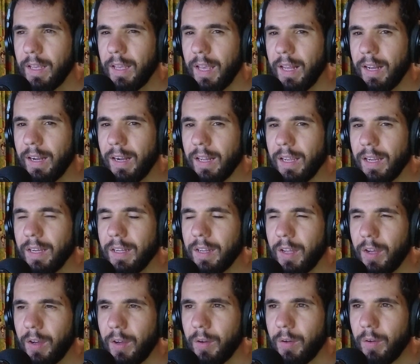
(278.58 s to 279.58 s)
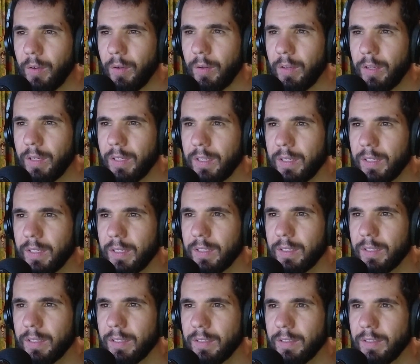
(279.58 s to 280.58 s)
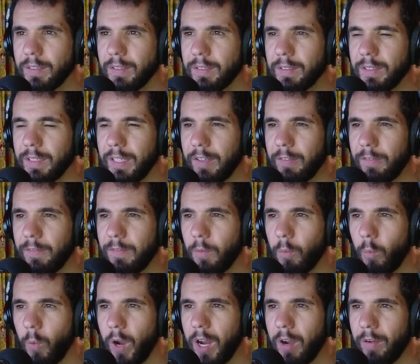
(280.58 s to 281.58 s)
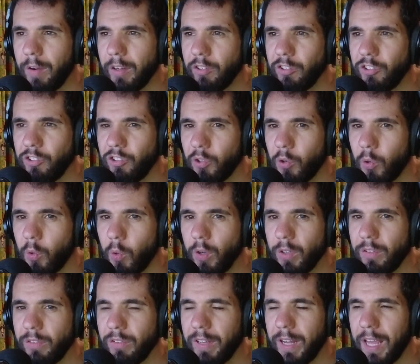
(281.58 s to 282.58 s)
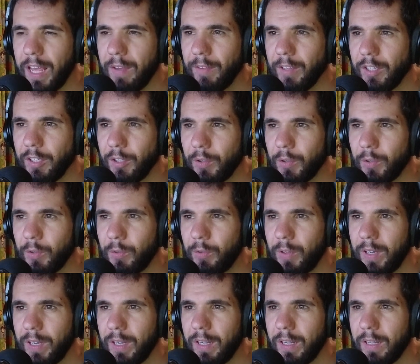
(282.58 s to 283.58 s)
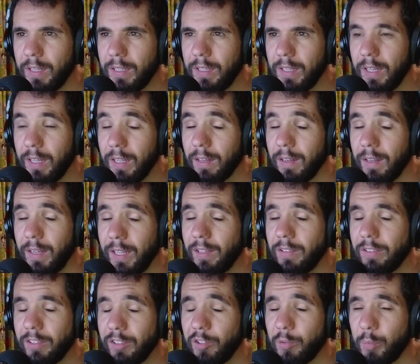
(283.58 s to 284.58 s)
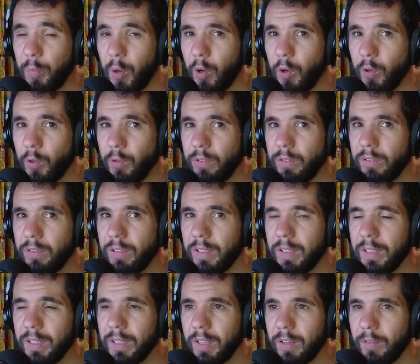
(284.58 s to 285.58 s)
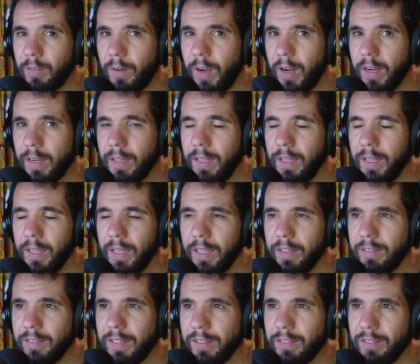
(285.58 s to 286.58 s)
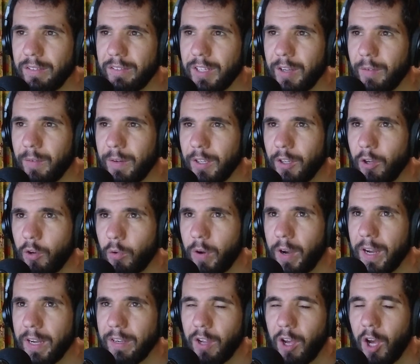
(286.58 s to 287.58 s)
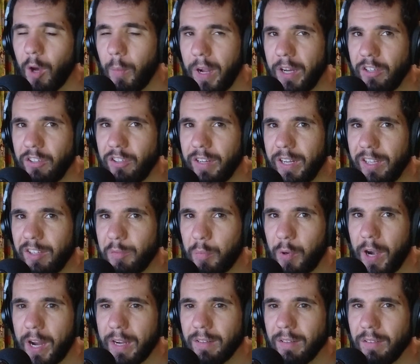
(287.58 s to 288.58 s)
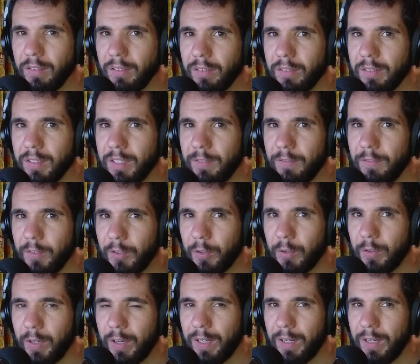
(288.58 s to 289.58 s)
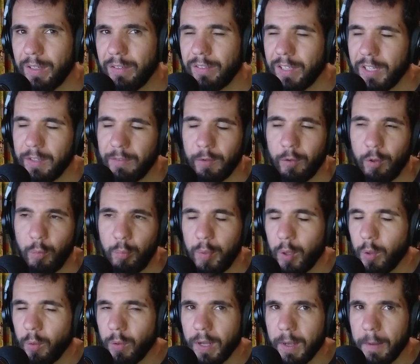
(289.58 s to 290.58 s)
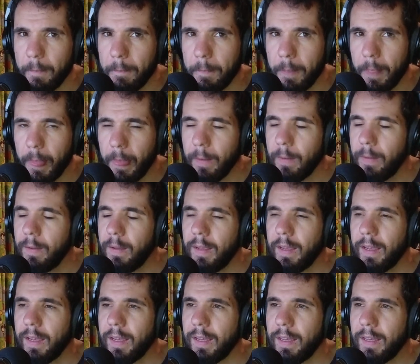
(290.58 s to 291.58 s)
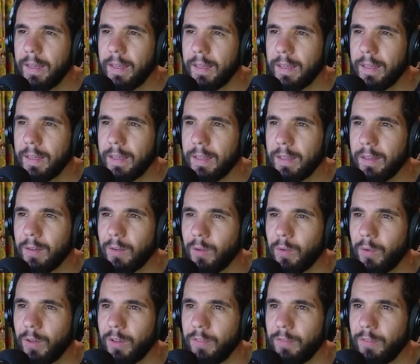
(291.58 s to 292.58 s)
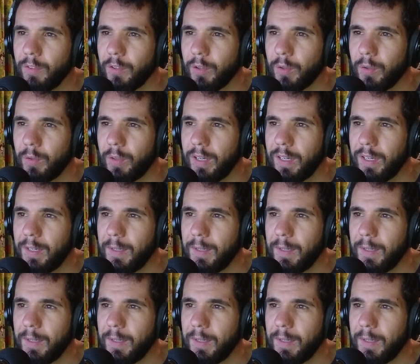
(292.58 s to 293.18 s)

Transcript: And I don't know if wearing shorts and having your legs exposed, right, is necessarily great OH&S practice if you're, if you're a builder, or if you're,